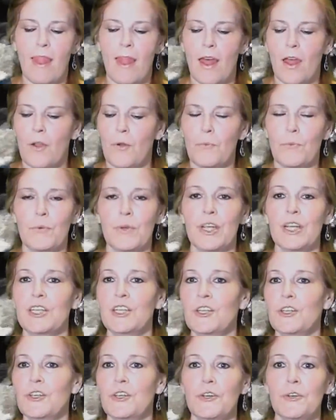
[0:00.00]

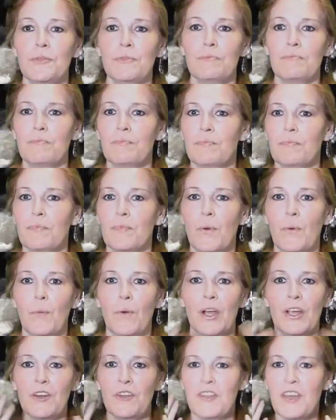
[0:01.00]
redo
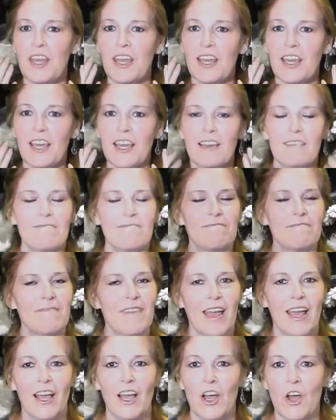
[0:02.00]
what you're thinking,
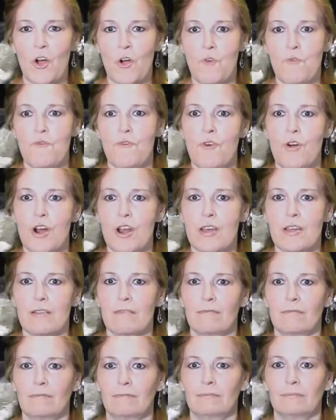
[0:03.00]
and go for it.
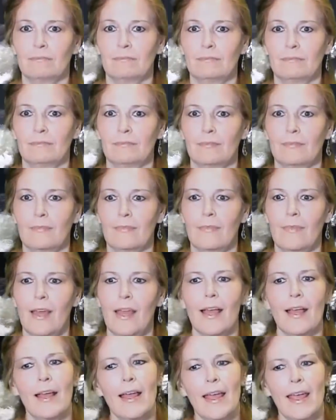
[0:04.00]

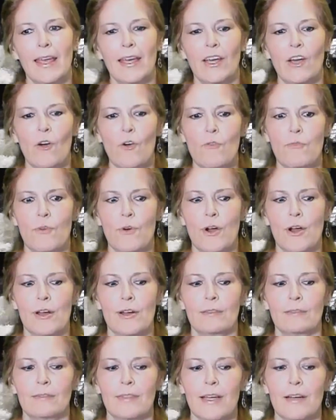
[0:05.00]
Hey, go for it.
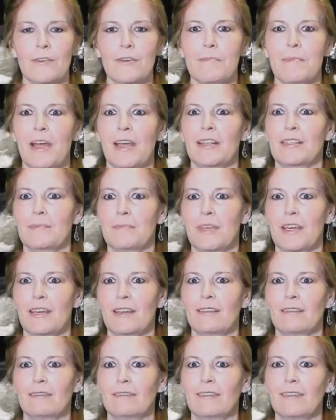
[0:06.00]
That reminds
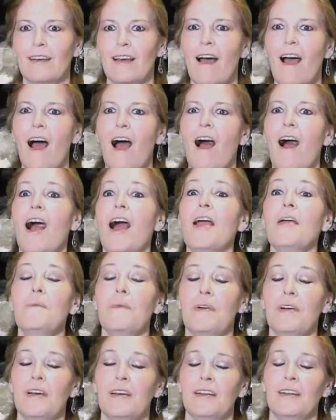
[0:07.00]
me, I
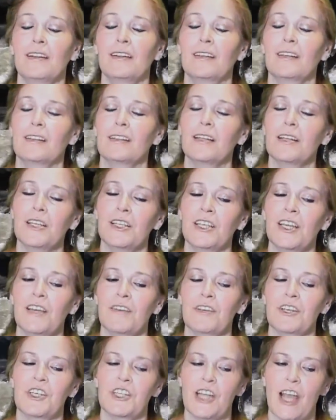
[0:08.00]
want to give
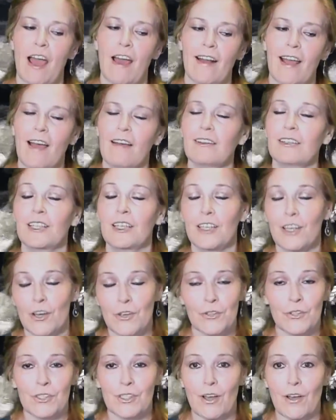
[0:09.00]
a shout out to
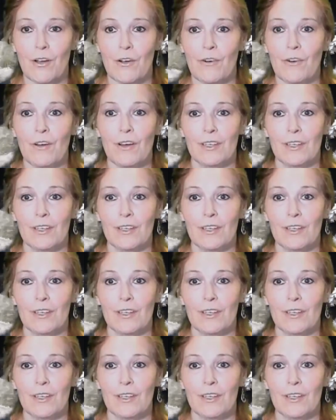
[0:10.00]
gozo.io.